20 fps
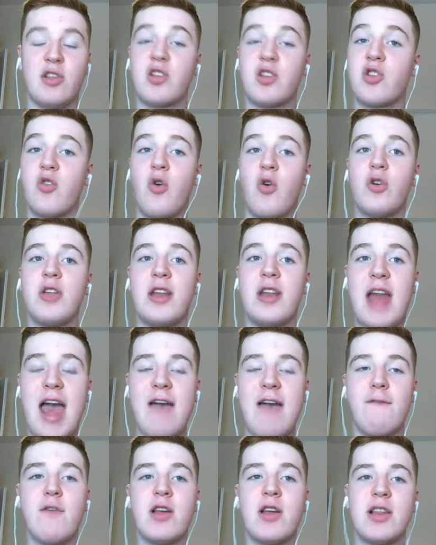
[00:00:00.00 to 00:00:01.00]
scored in
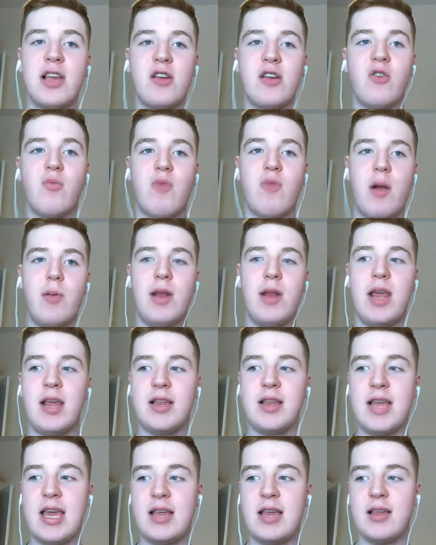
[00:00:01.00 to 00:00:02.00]
every single Premier League
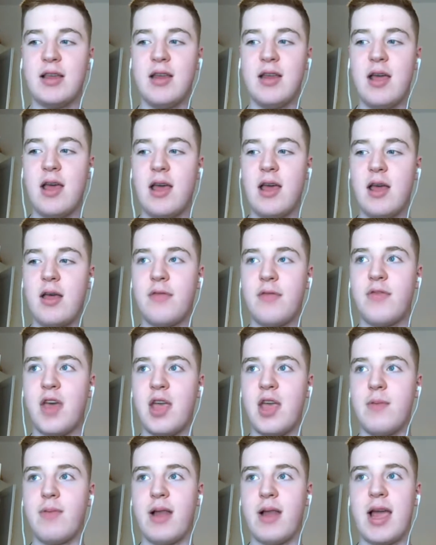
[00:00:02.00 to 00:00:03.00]
season that
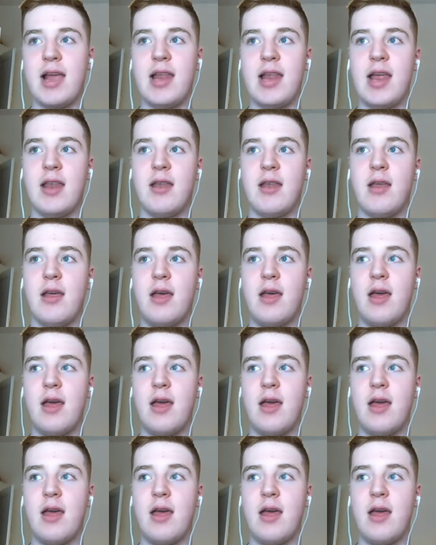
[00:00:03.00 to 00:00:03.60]
he played in.